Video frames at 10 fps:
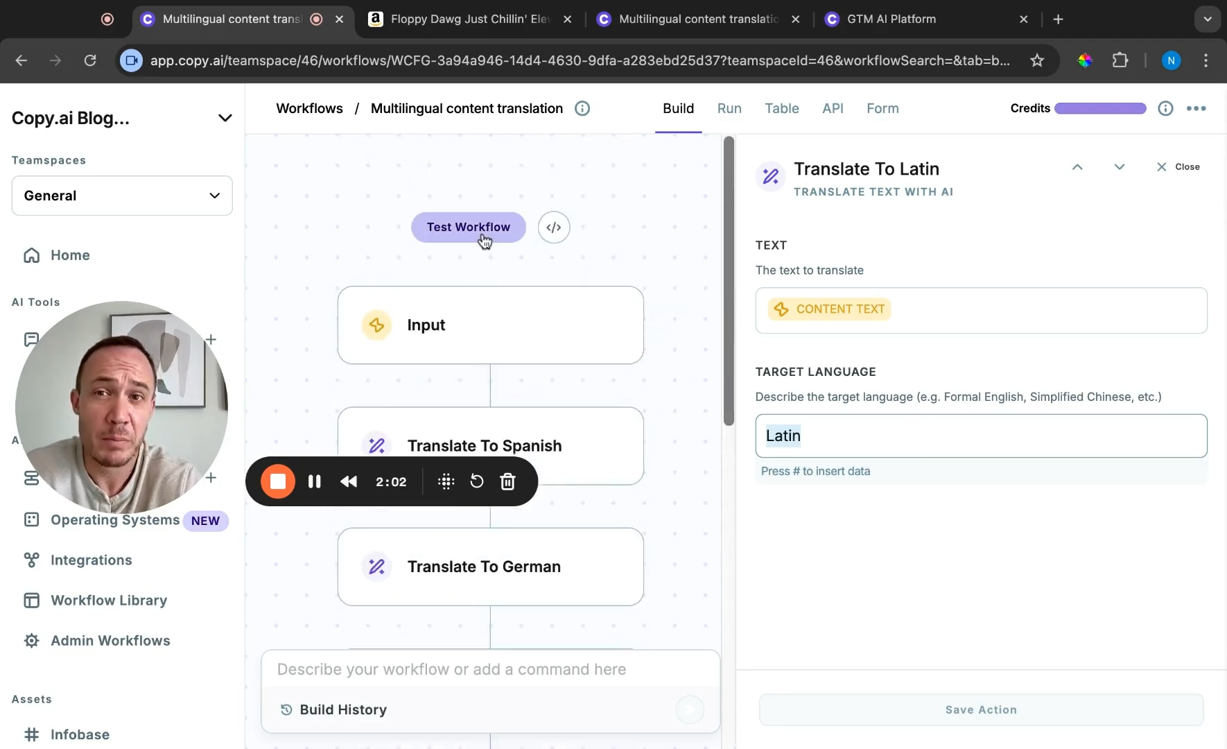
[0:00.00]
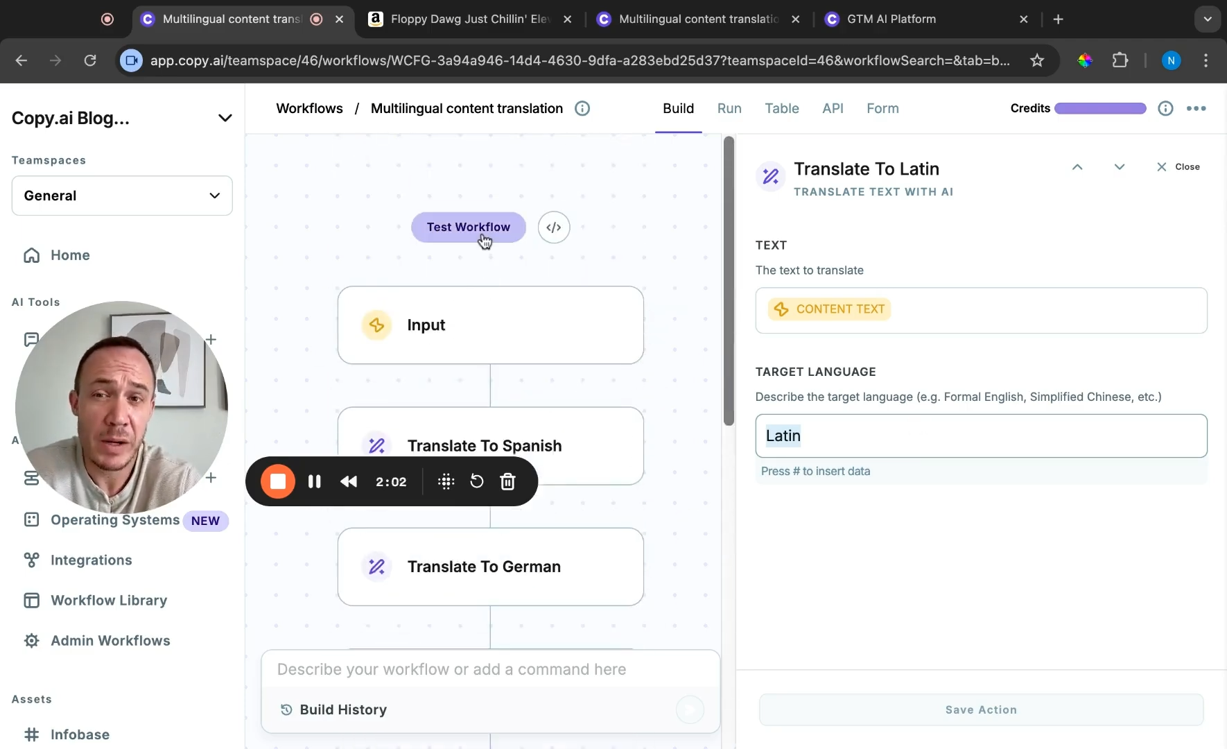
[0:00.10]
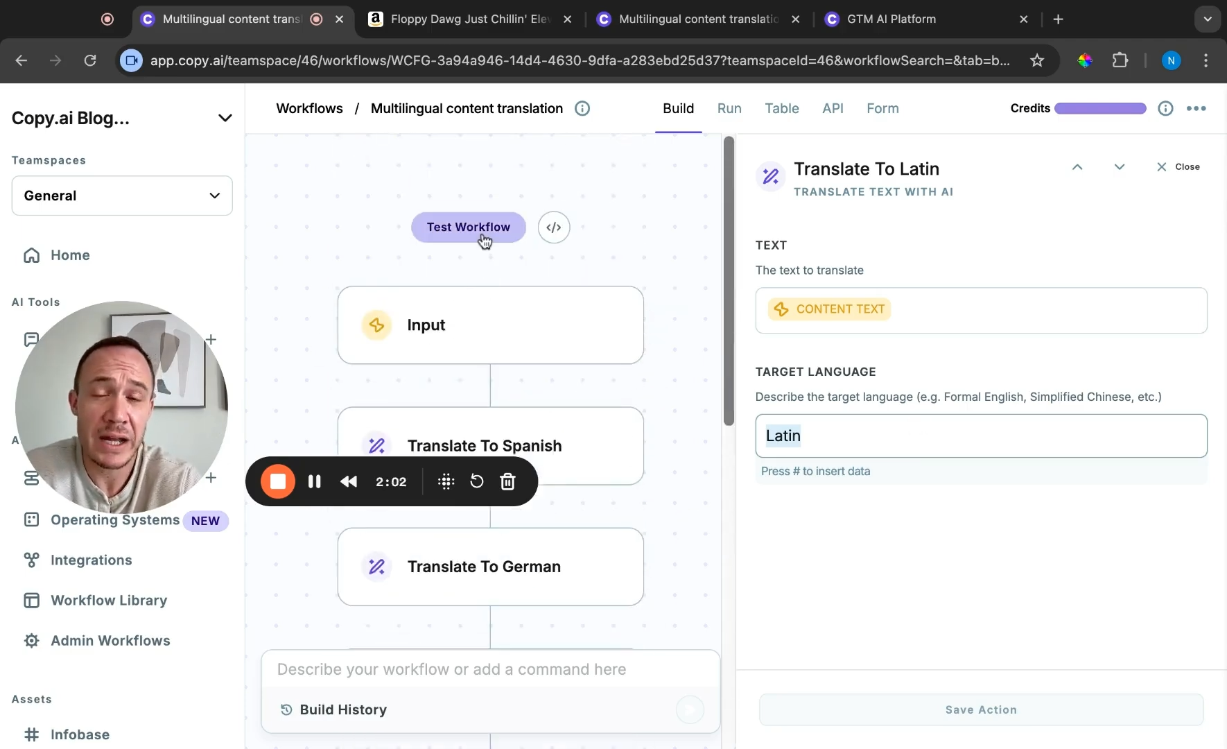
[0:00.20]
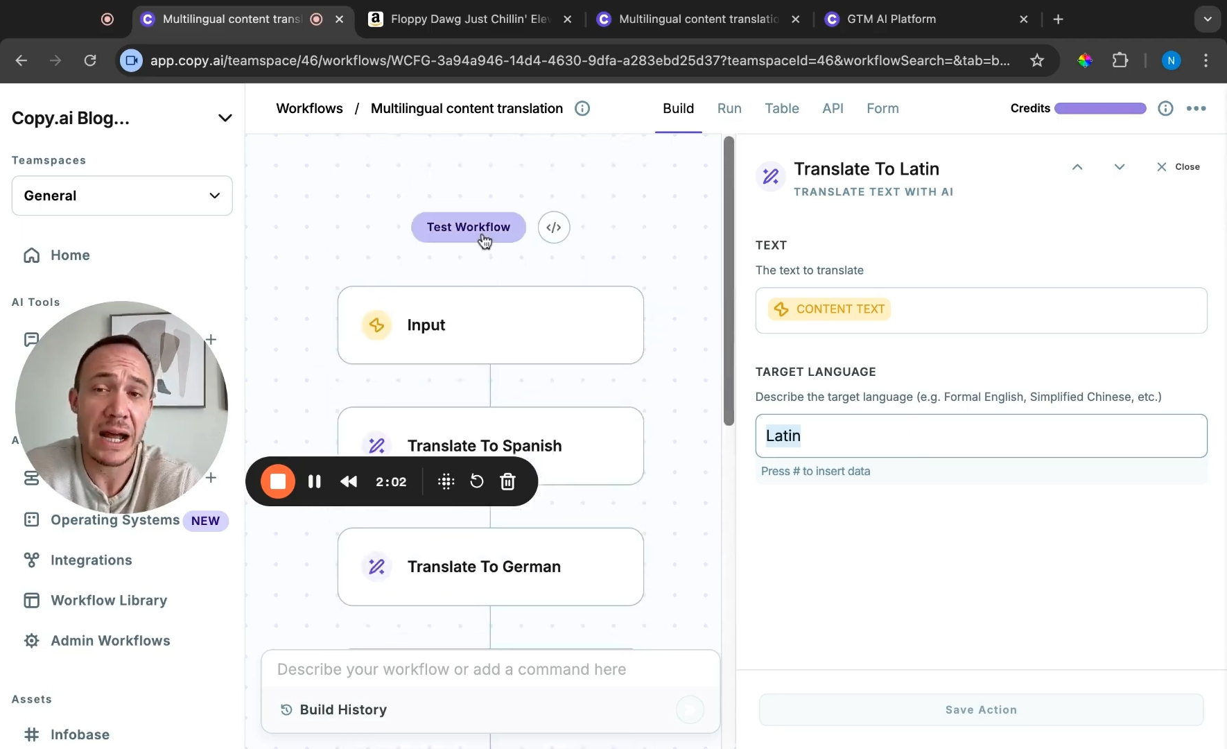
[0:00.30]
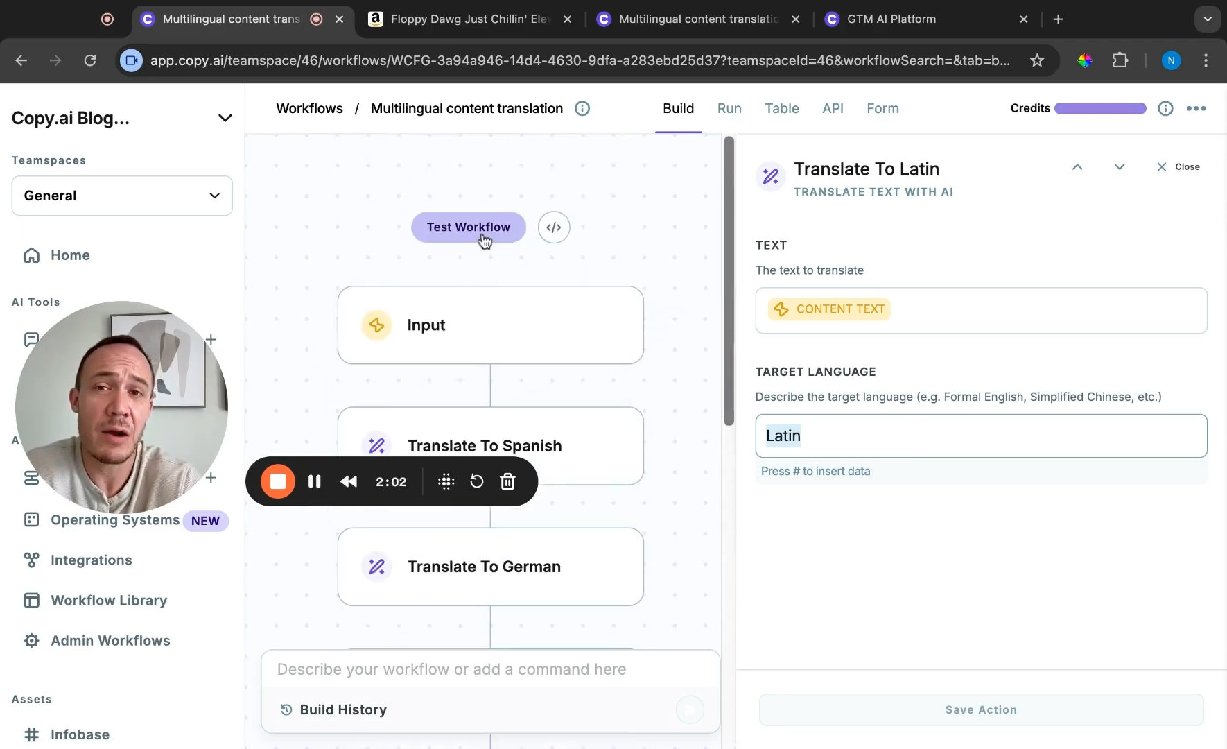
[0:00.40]

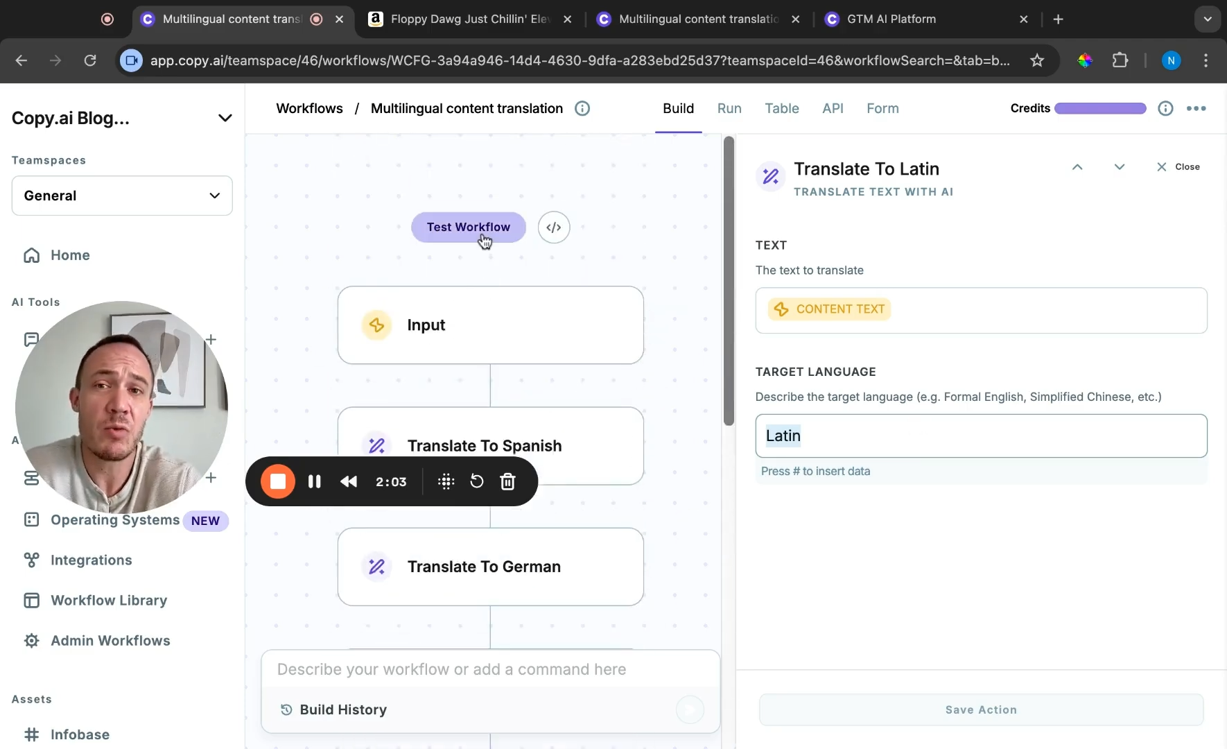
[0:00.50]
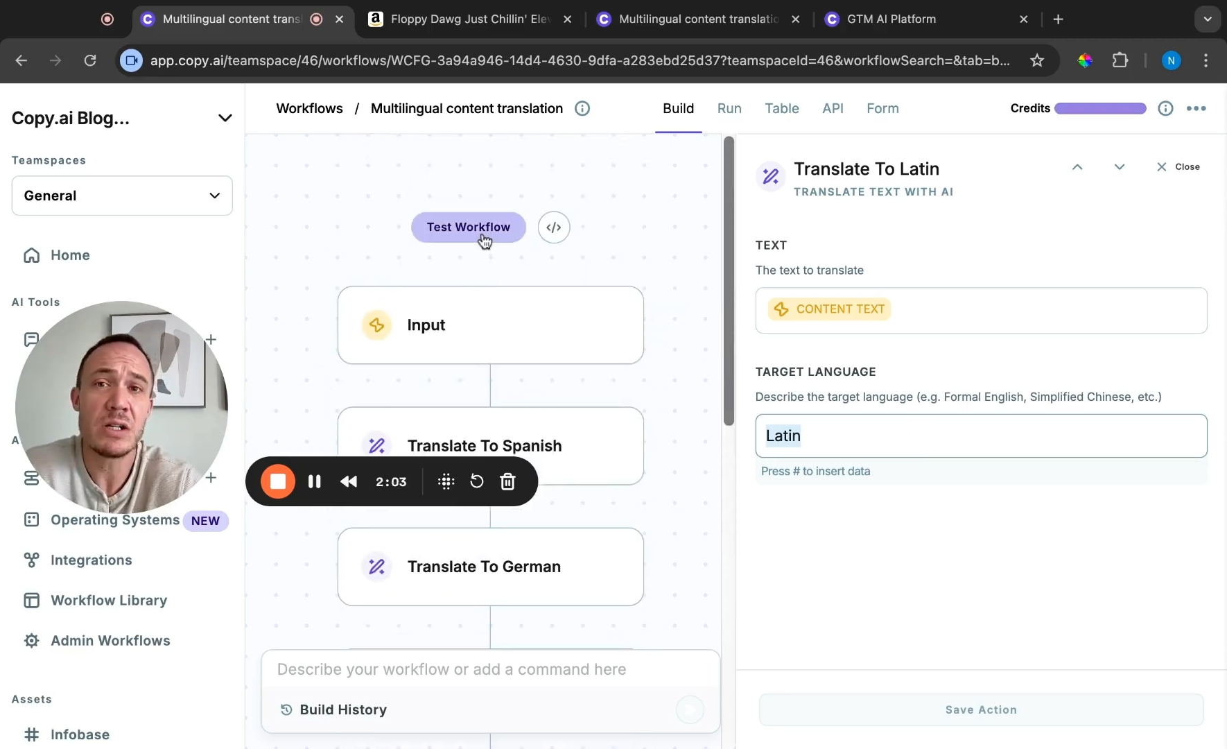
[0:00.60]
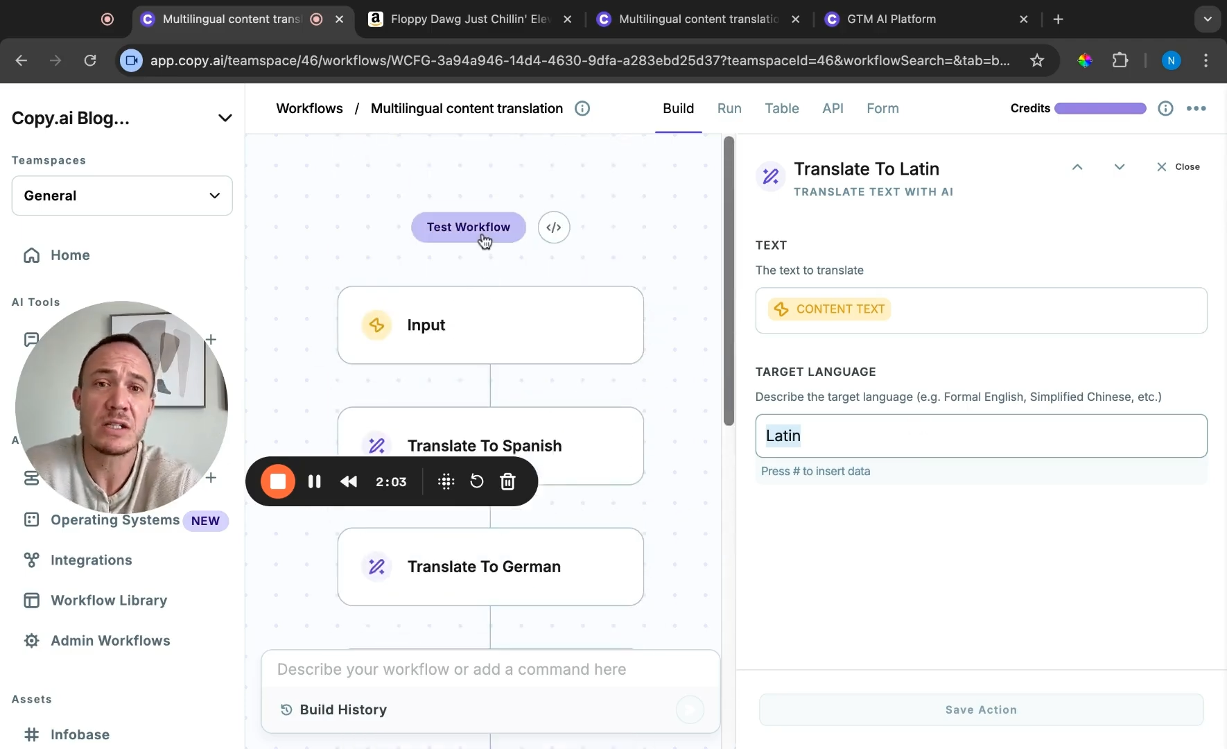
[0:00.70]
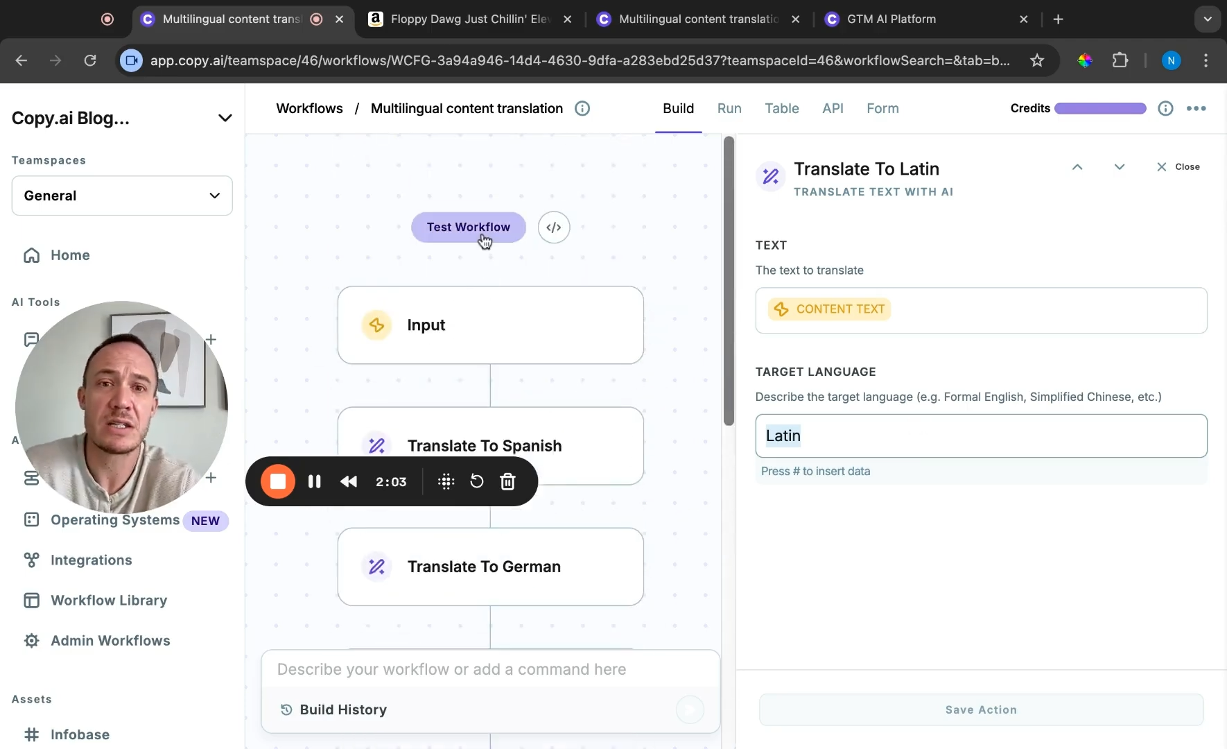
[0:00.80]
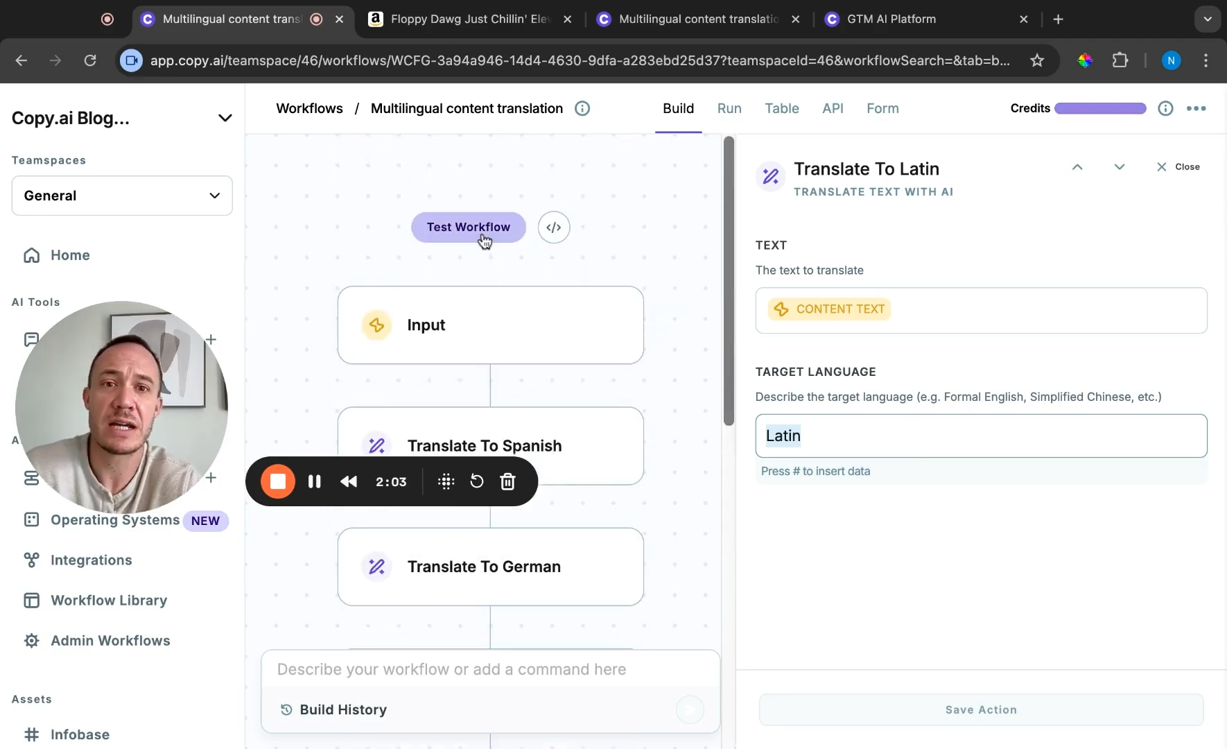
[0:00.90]
But I
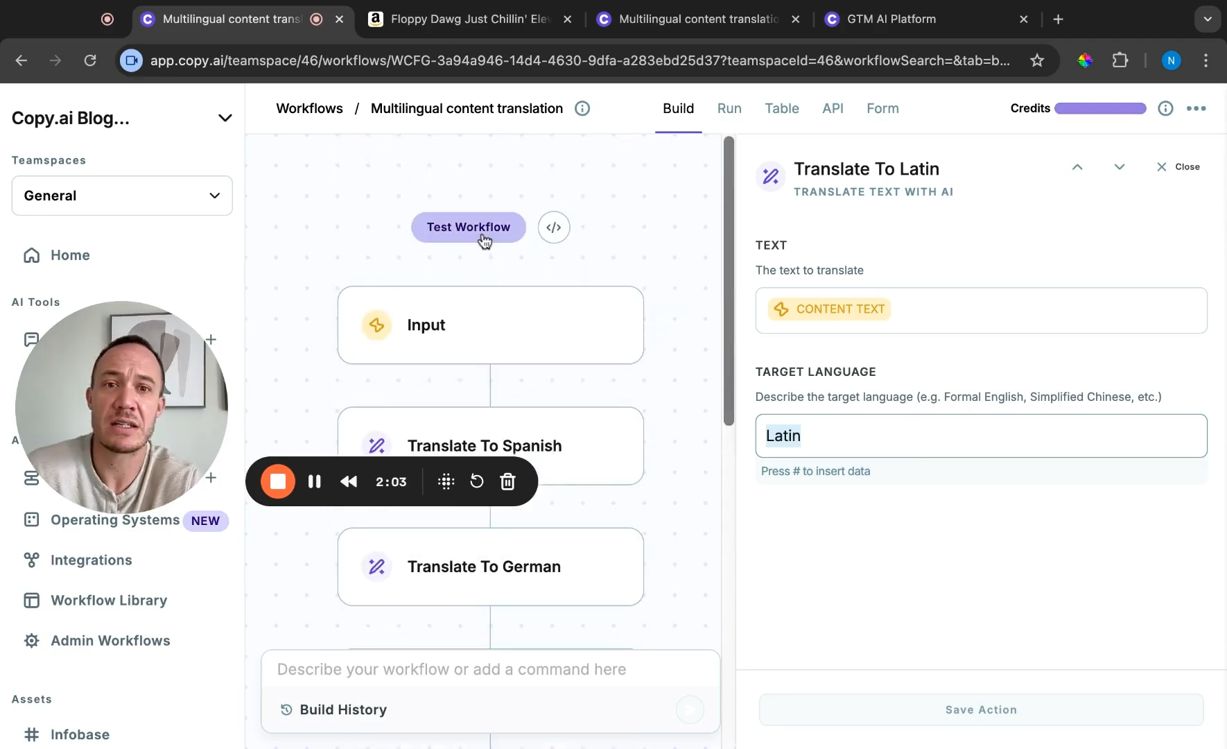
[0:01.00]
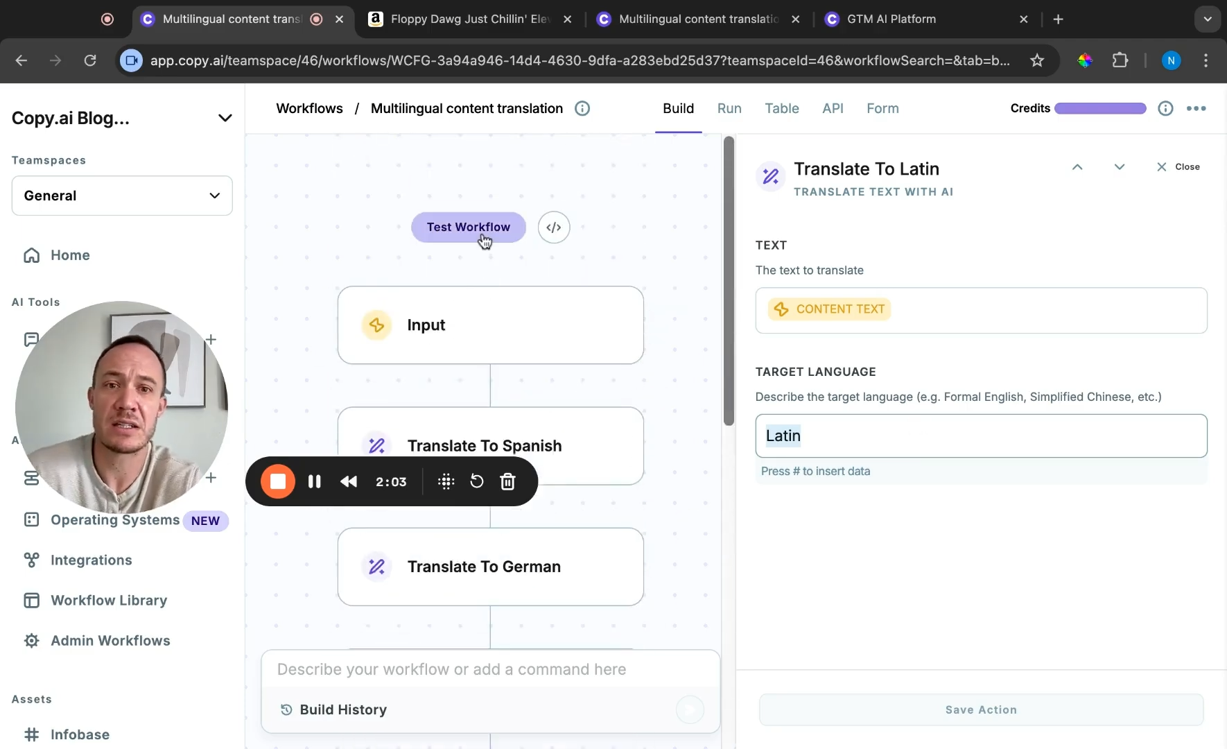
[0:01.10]
wanted to take